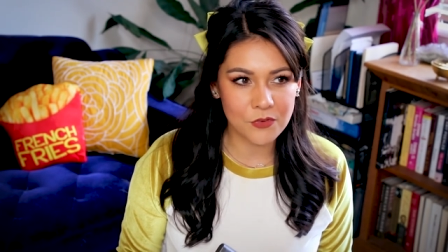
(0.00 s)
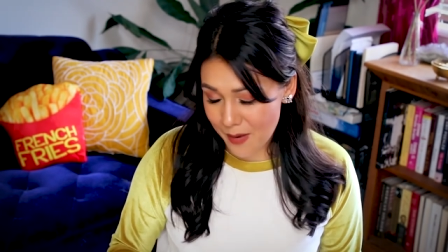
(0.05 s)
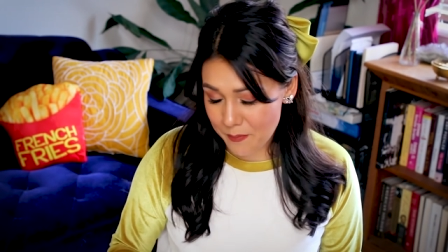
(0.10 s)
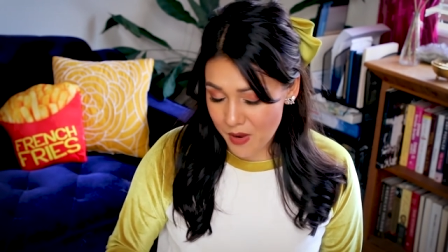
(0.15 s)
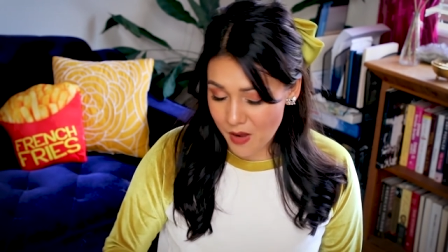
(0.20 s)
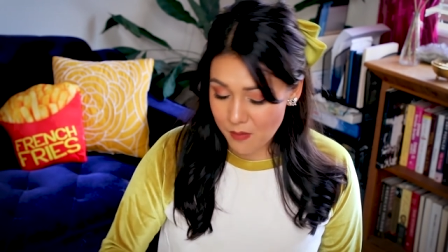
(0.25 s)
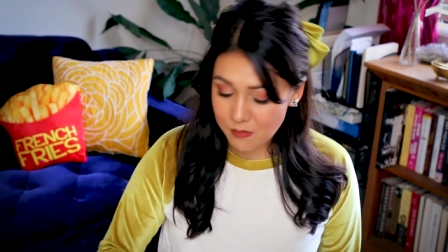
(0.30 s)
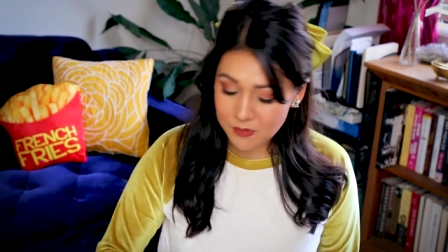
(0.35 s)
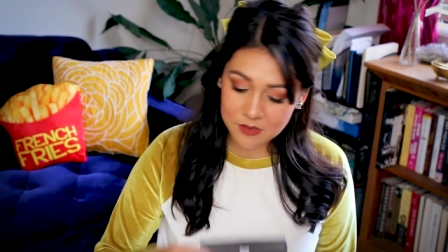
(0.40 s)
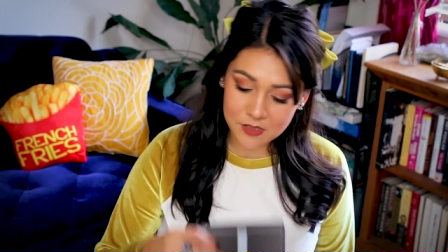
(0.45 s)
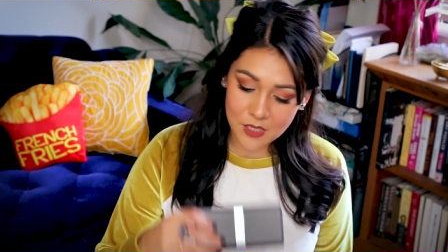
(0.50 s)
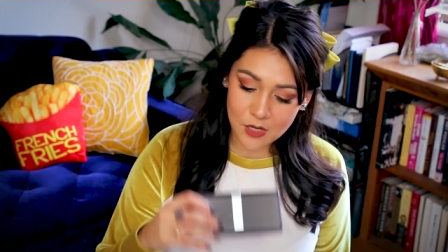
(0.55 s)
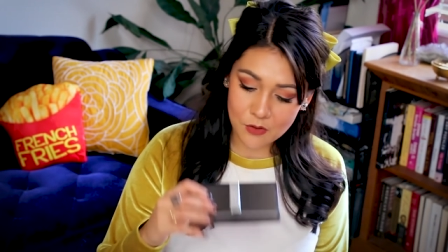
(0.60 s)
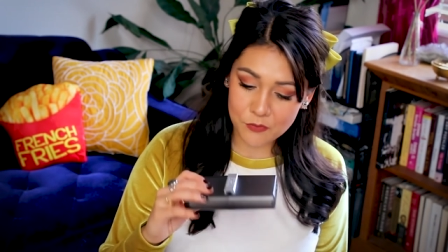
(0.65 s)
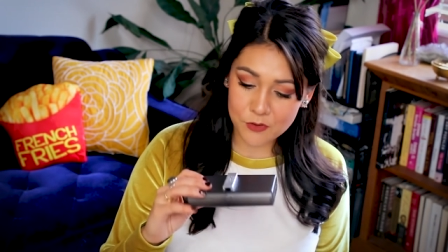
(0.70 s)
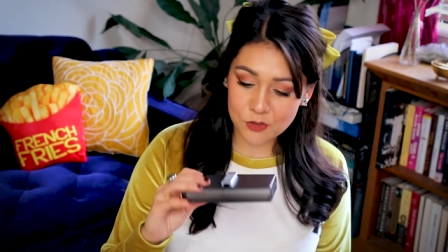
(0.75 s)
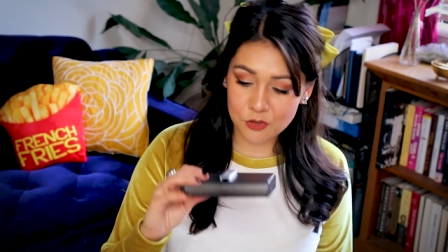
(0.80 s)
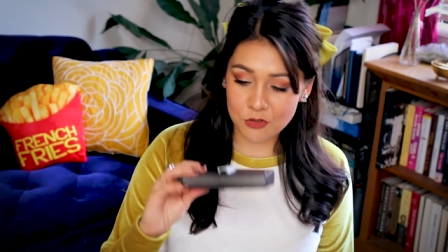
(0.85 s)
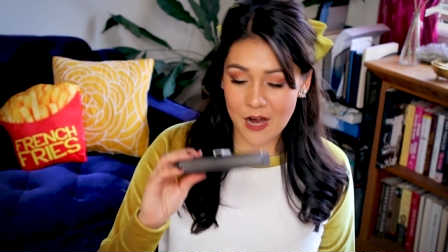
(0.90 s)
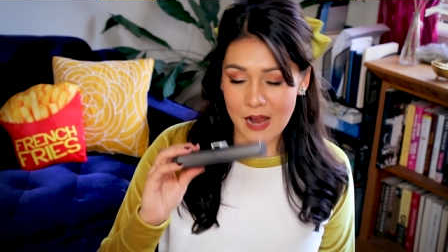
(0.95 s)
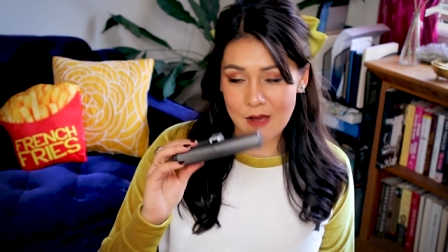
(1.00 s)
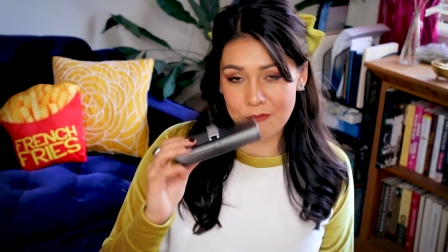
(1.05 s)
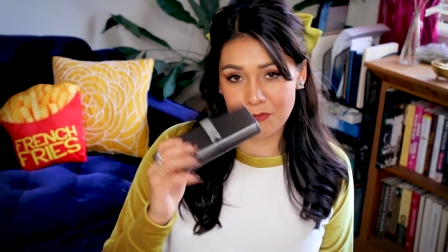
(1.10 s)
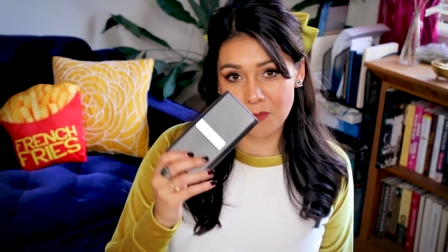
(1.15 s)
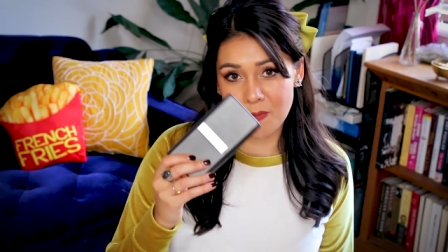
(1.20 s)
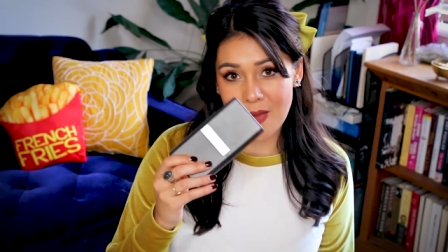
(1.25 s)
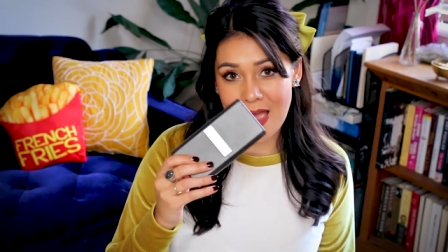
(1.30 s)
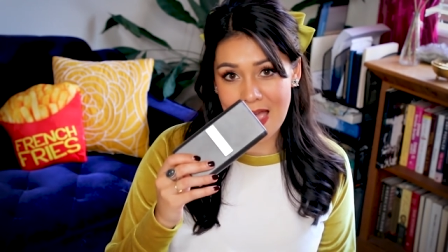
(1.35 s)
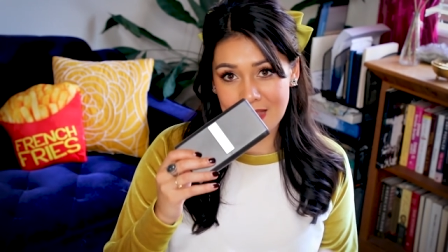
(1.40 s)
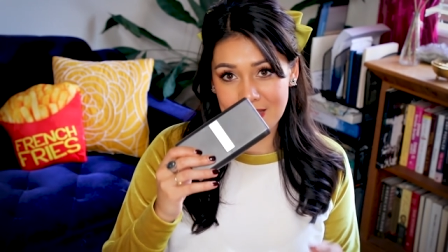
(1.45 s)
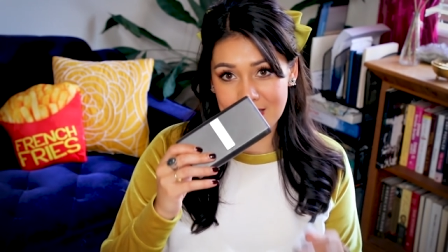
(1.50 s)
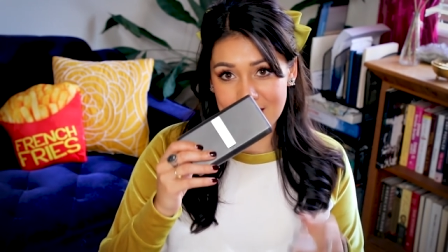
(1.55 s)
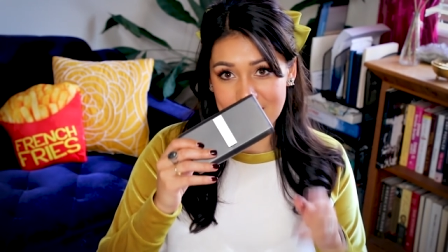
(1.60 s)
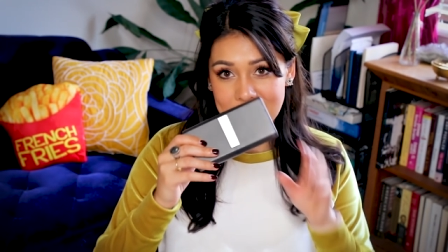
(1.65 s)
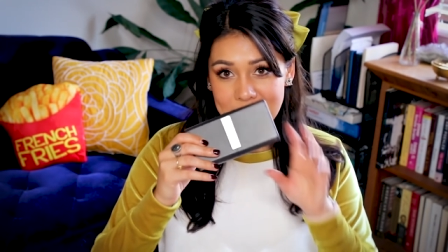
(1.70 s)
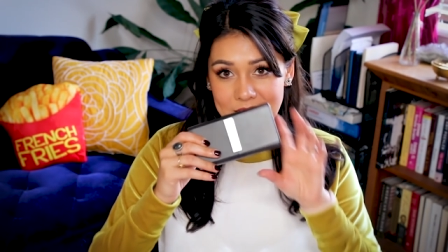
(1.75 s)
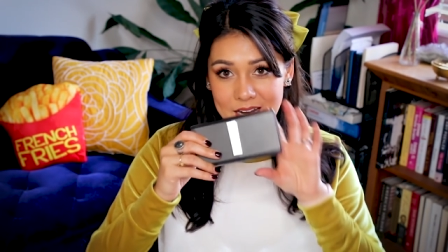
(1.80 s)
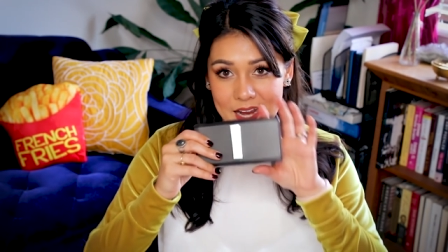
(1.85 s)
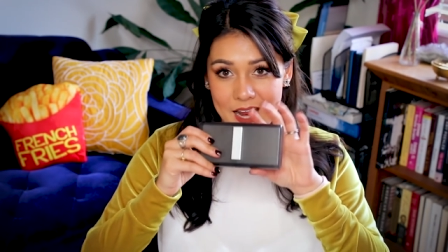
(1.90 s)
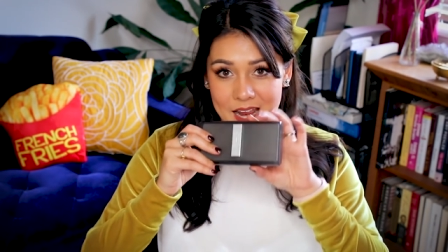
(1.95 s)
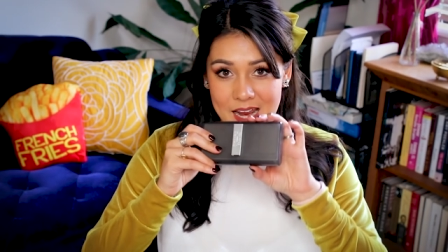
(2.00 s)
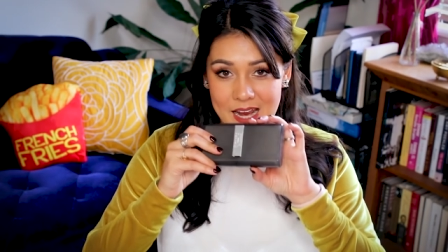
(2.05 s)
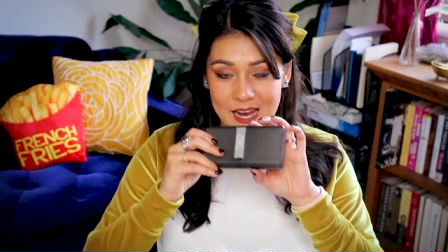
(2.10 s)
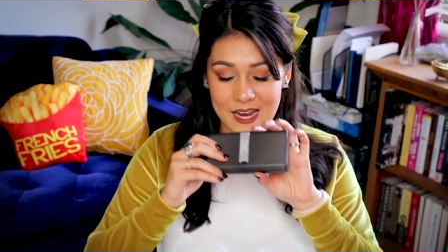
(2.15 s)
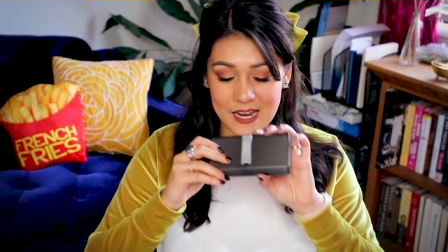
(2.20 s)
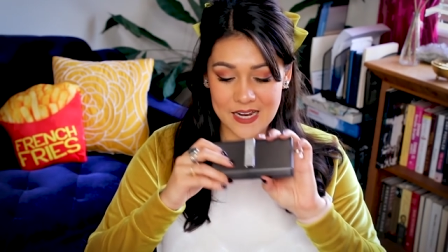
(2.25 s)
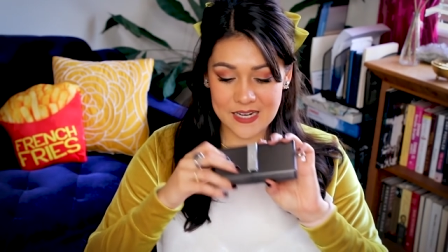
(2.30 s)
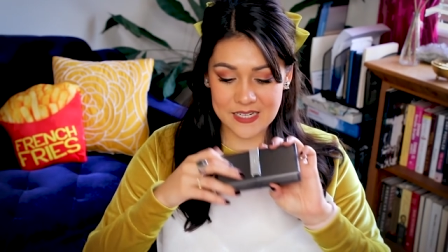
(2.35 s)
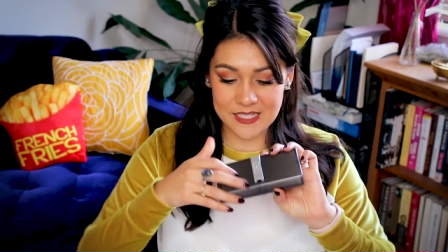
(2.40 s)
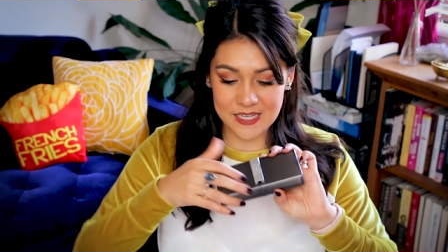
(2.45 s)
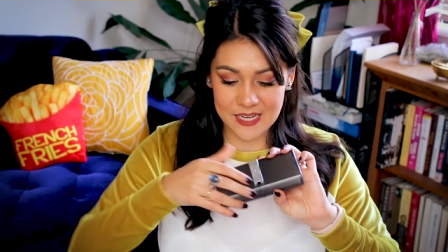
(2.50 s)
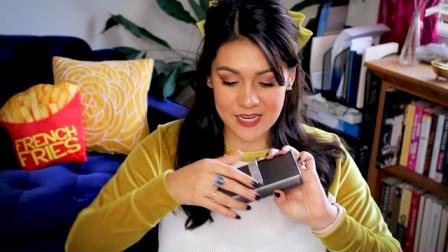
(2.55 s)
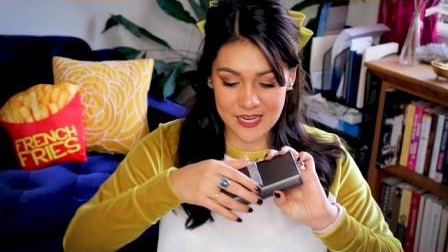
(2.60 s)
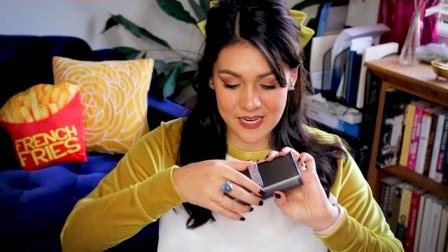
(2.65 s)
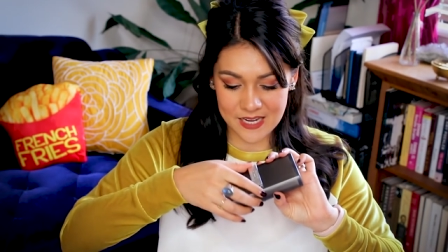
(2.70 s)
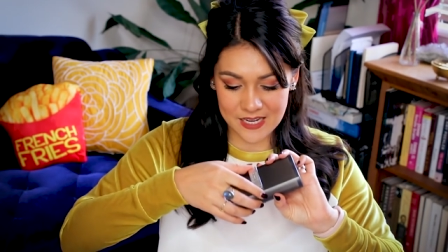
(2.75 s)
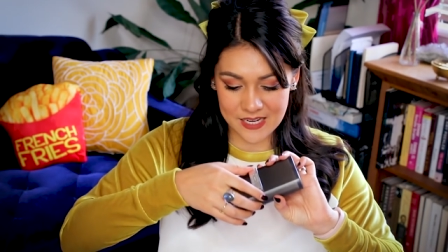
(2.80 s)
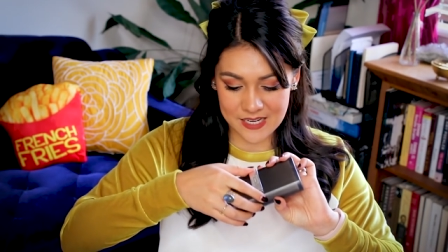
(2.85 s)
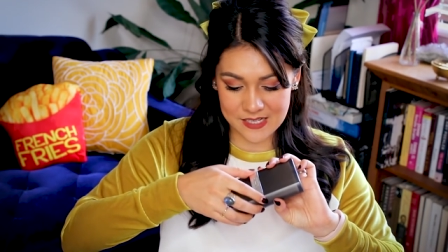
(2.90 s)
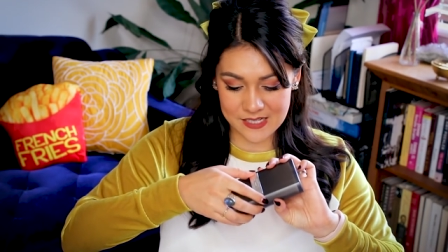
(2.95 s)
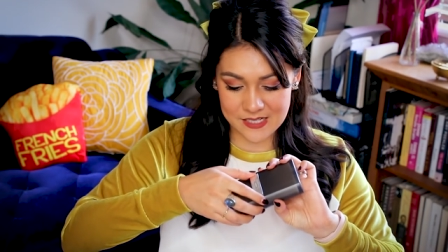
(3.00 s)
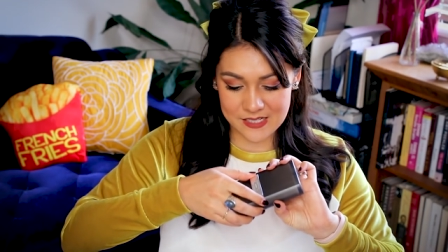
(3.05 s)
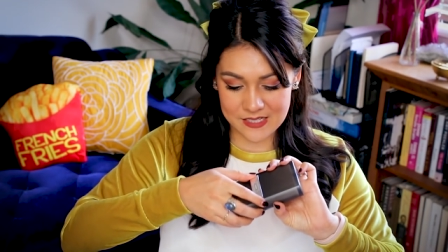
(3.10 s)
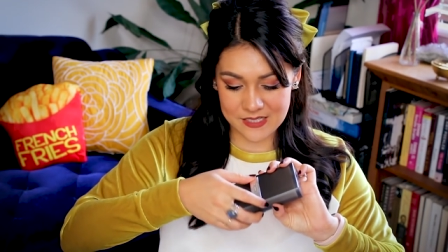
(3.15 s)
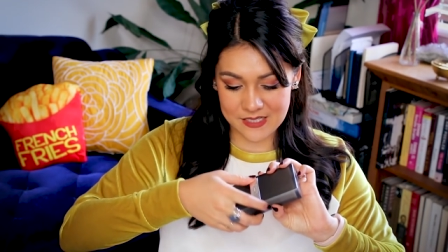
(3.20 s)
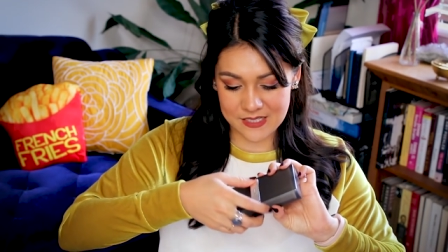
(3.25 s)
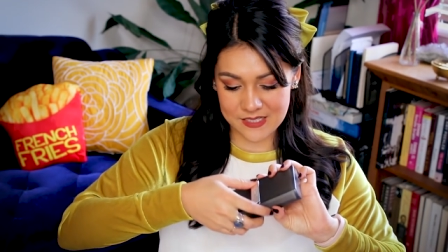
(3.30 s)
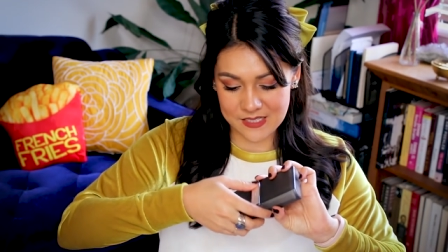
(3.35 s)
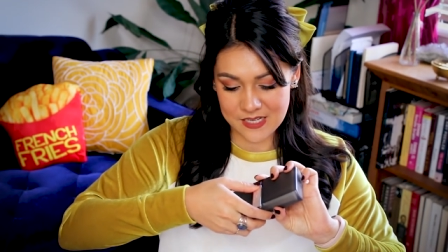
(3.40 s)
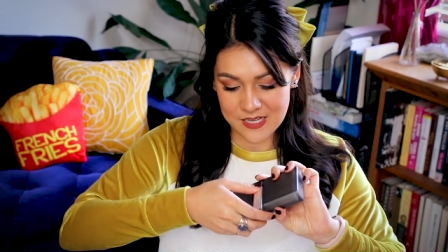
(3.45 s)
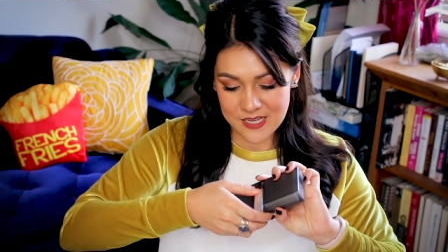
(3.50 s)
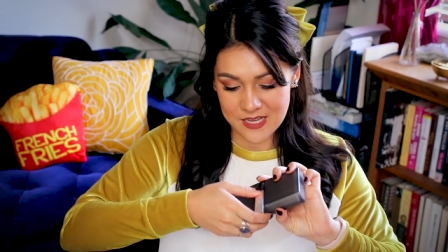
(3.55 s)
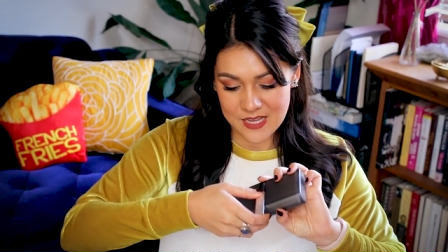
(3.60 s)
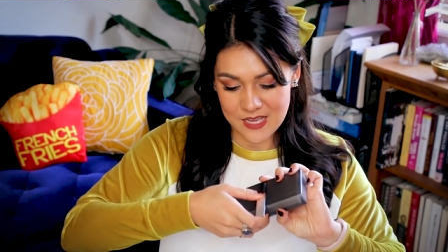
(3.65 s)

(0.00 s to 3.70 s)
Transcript: I bought myself a travel palette and it is,